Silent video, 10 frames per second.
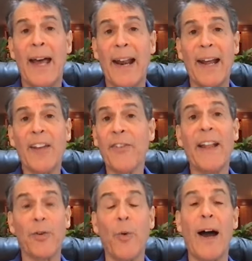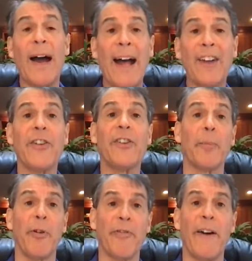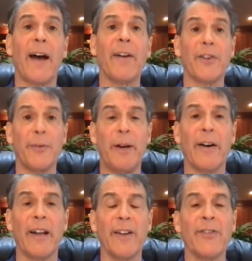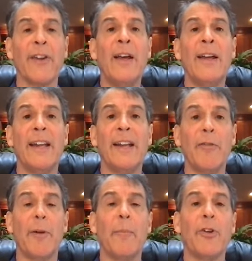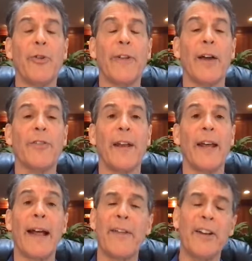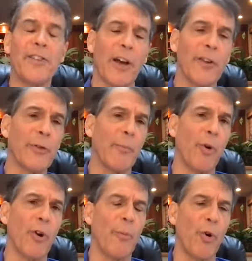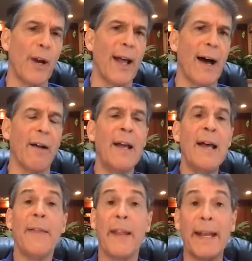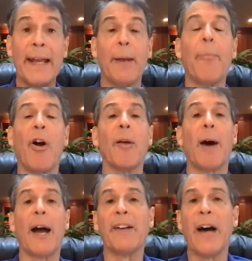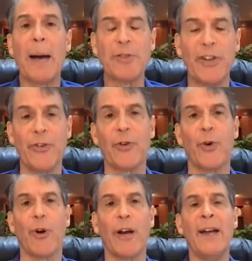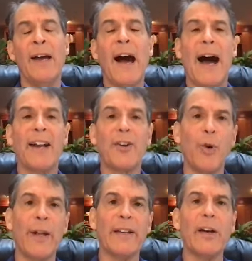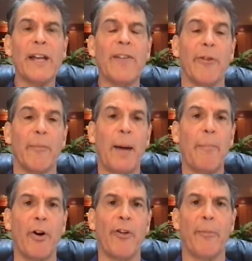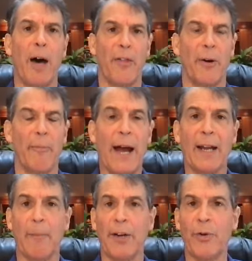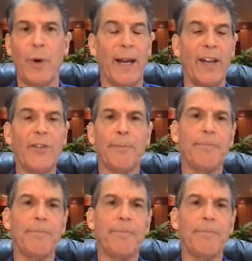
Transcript: And I guess that's why I had such a profound experience in November 2008. I think it's also important to point out that, again, part of my adoption story, I'd quit looking for my birth mother back in my 20s.